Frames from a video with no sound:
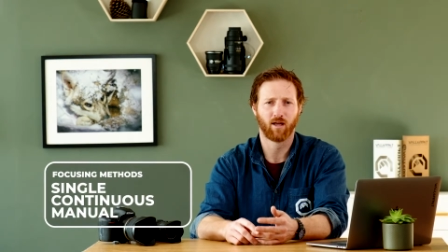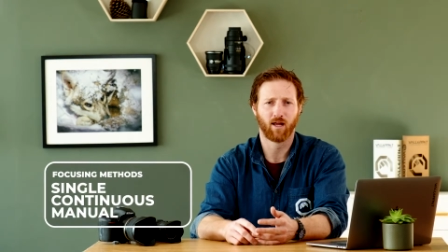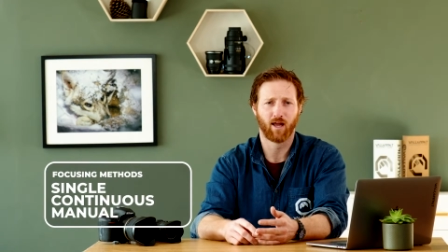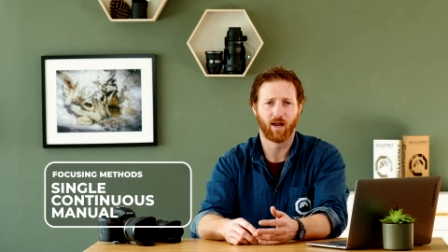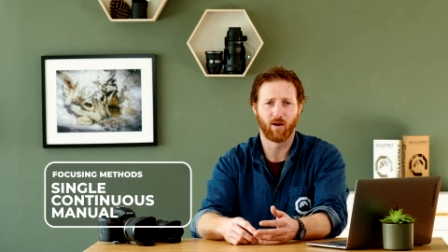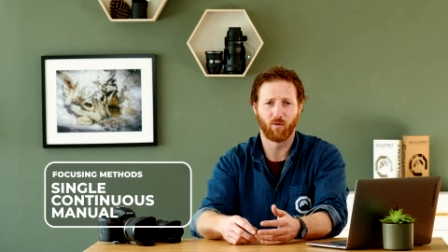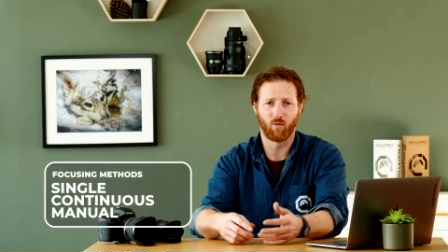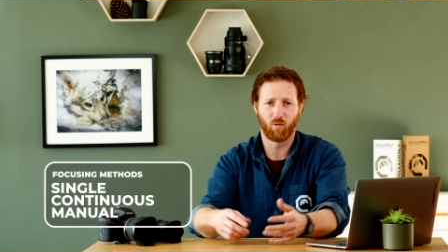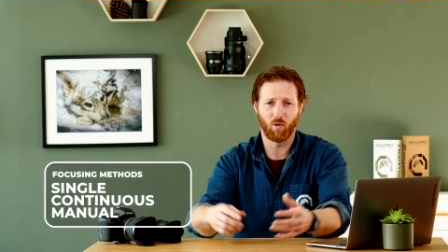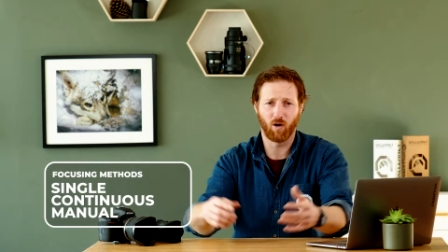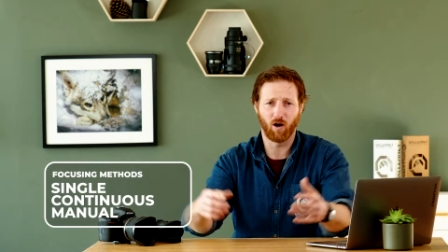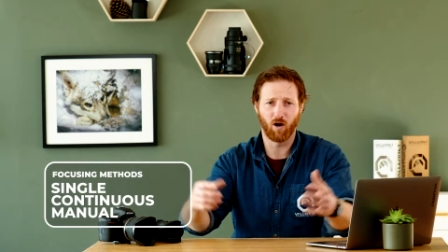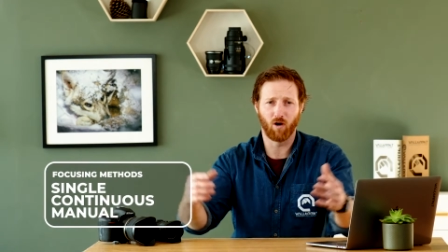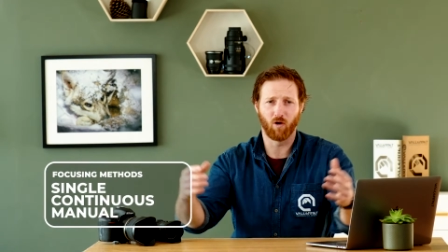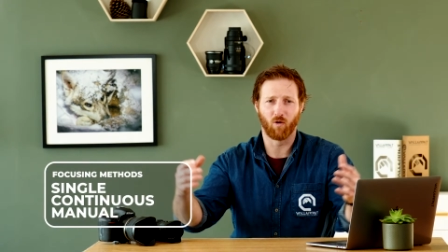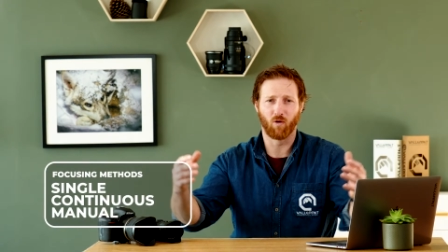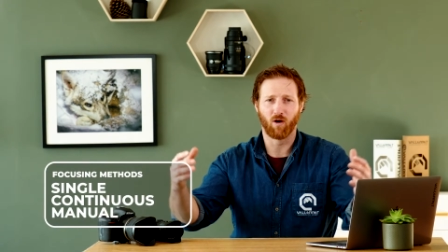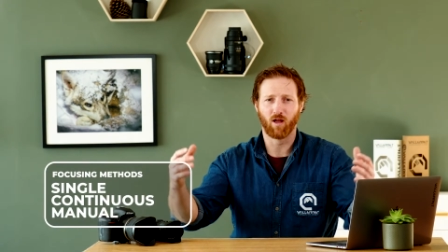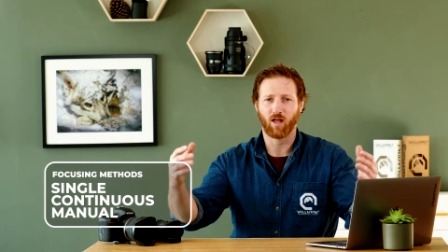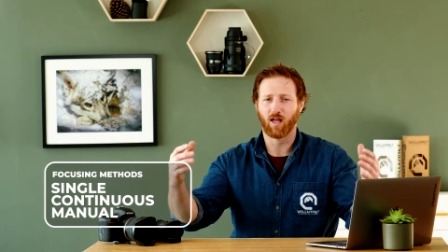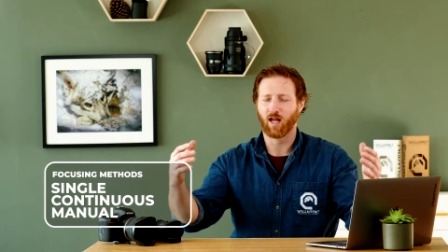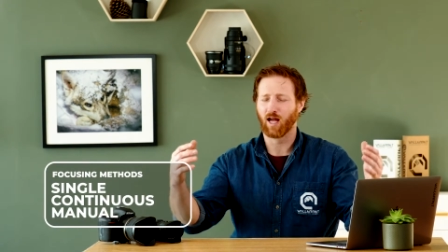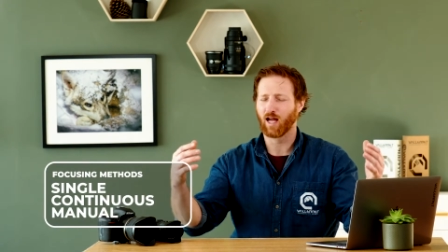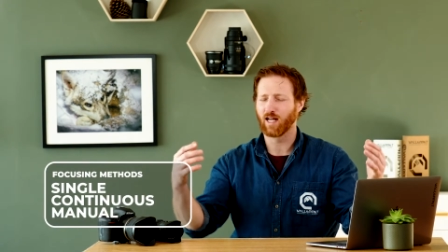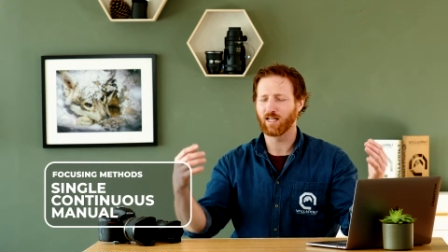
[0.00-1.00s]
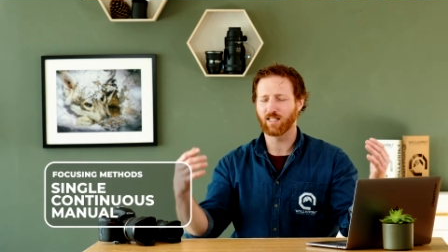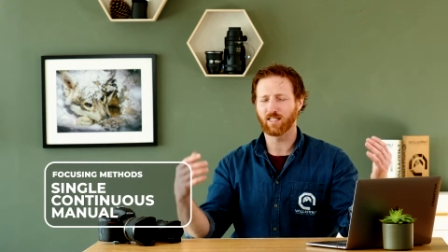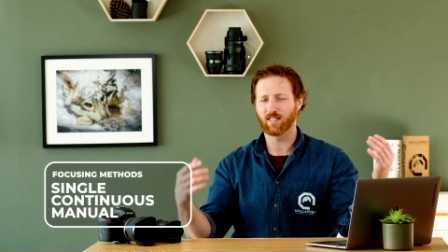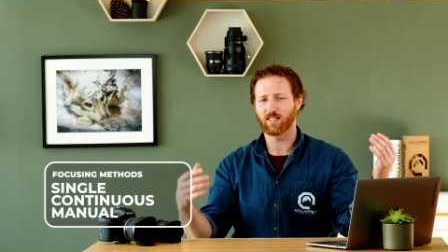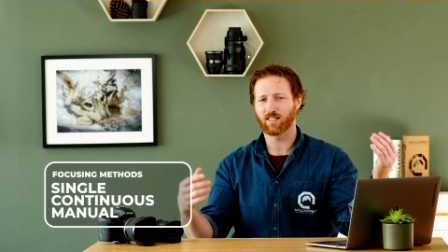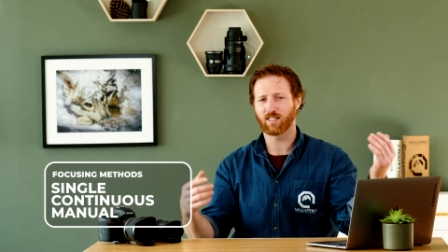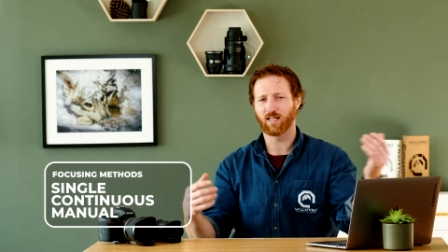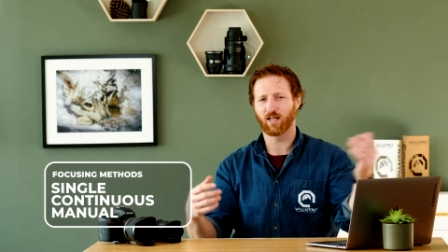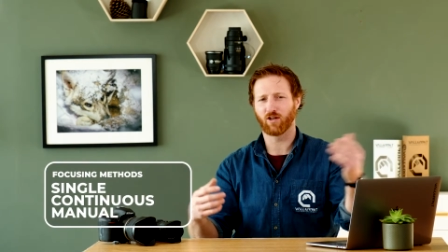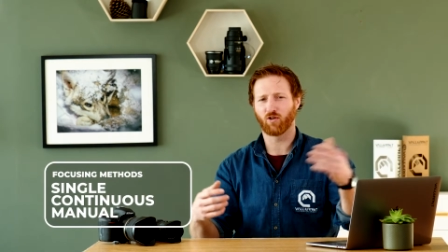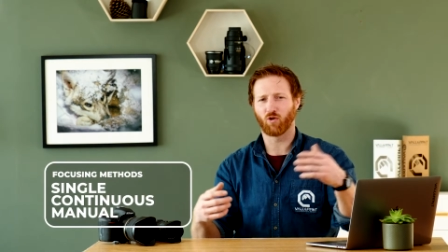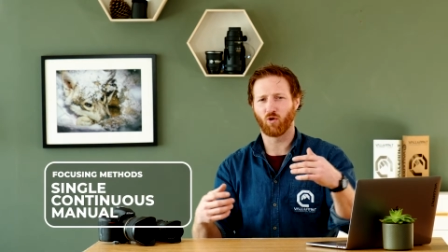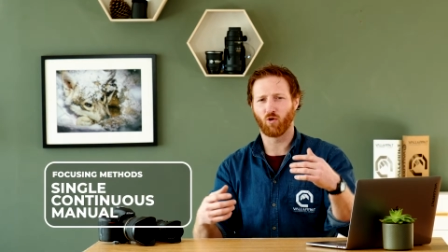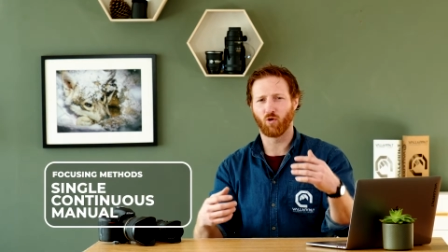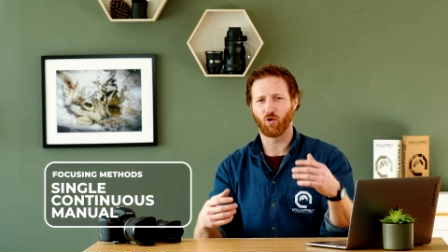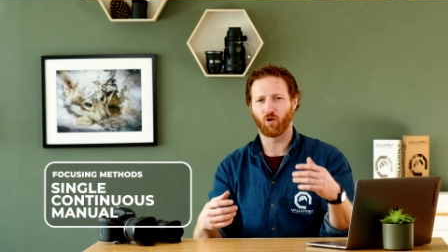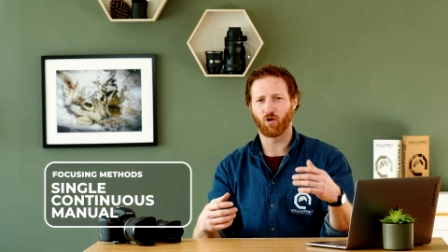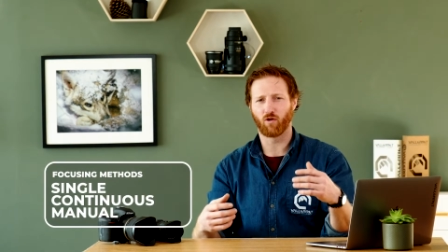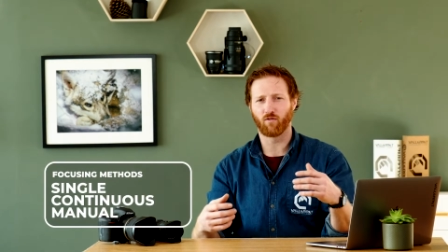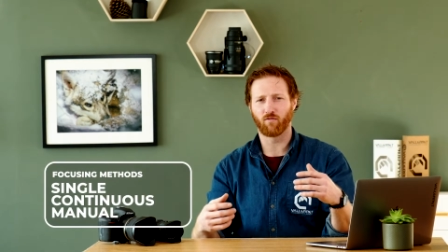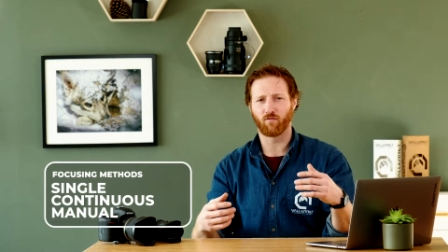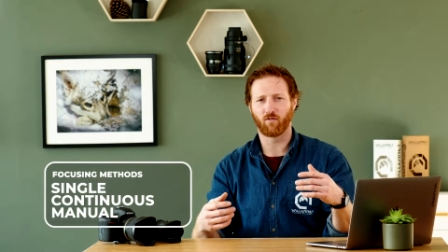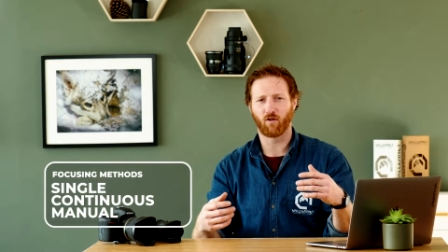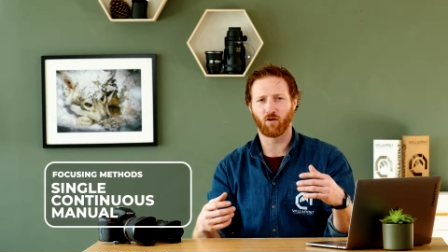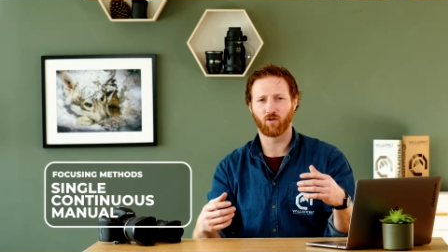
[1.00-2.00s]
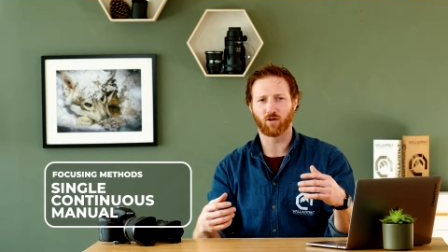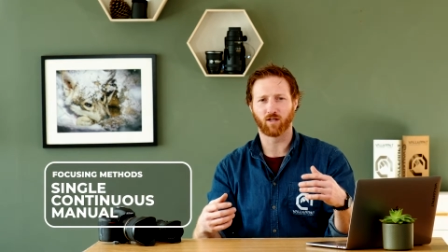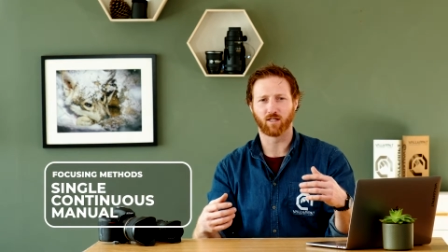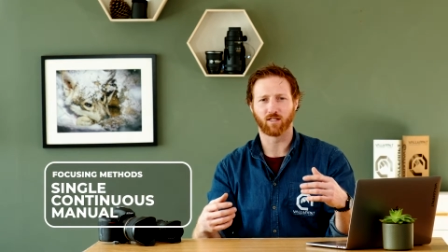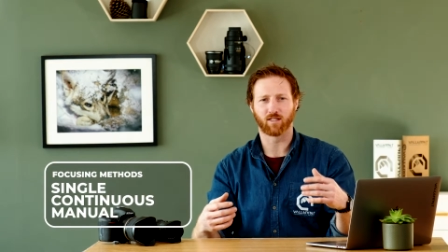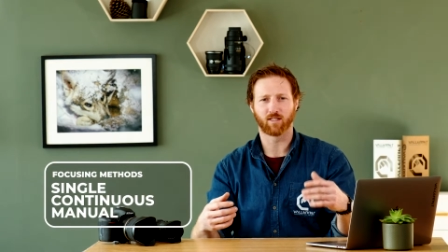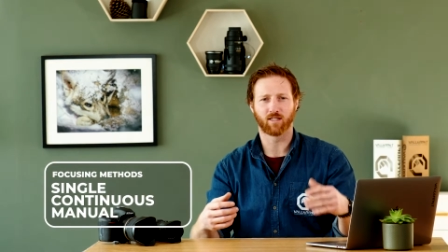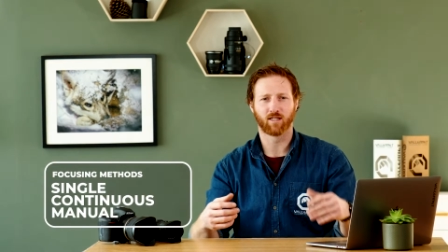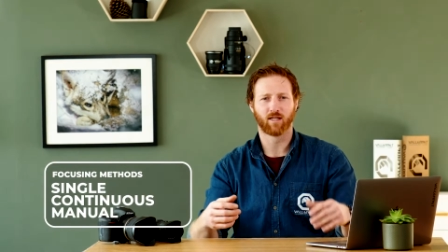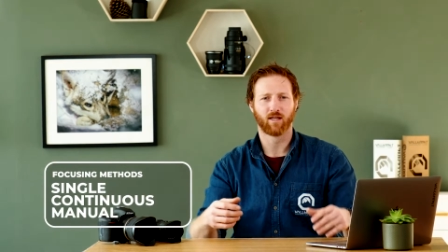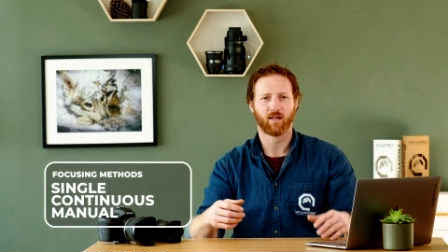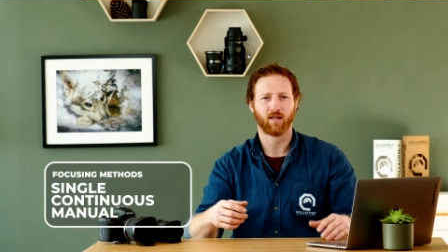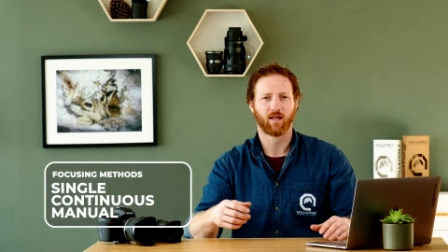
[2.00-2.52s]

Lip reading: And whoa, I just said autofocus.